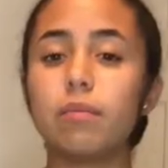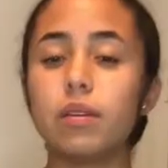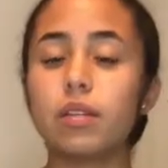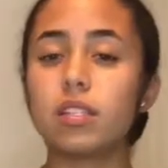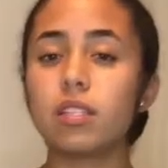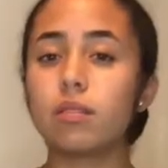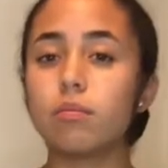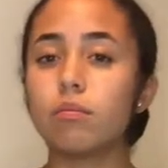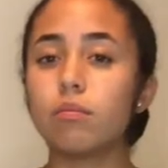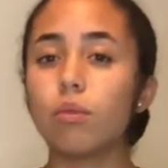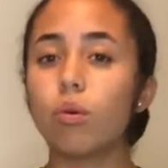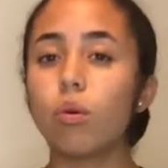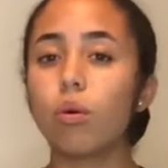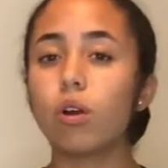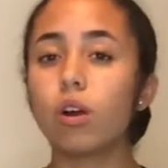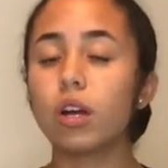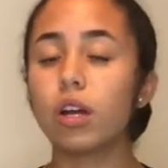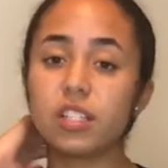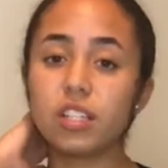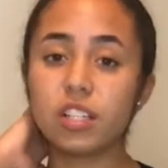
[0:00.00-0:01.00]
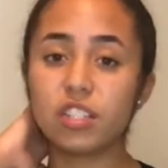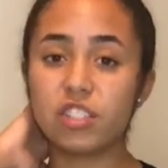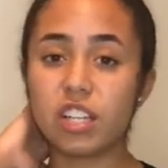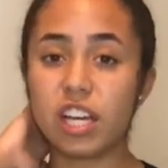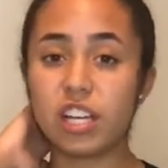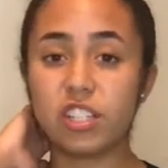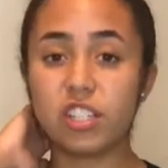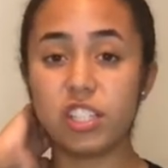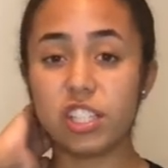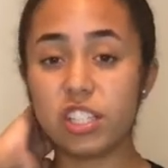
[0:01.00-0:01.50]
me some more
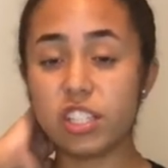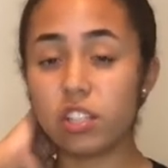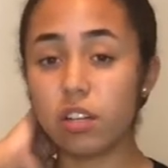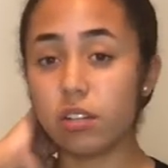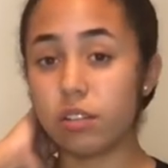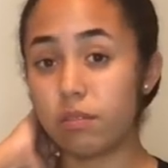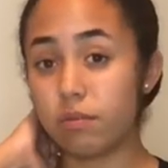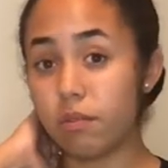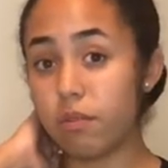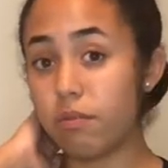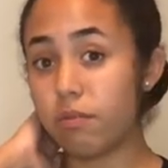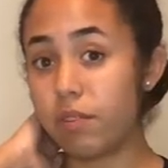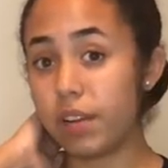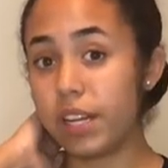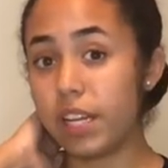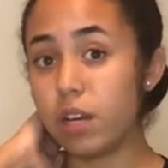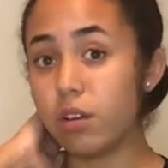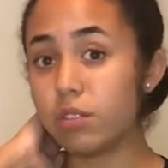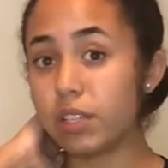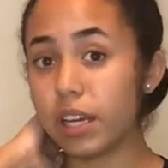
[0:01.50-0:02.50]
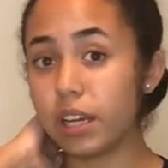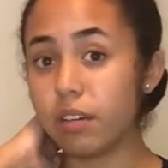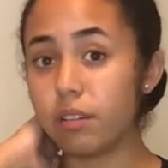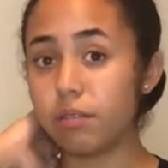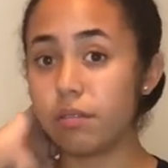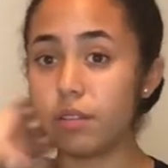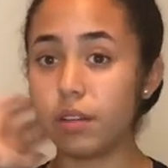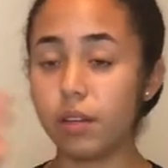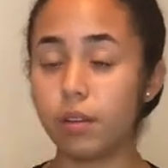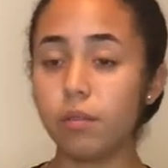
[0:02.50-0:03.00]
suggestions on videos I could
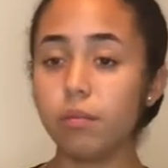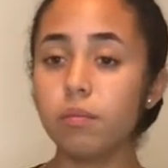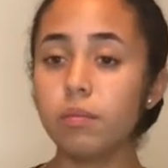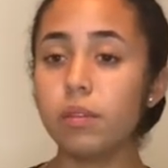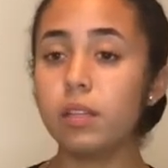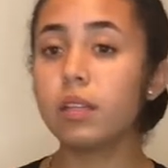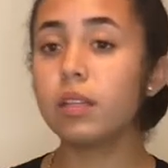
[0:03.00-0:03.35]
film.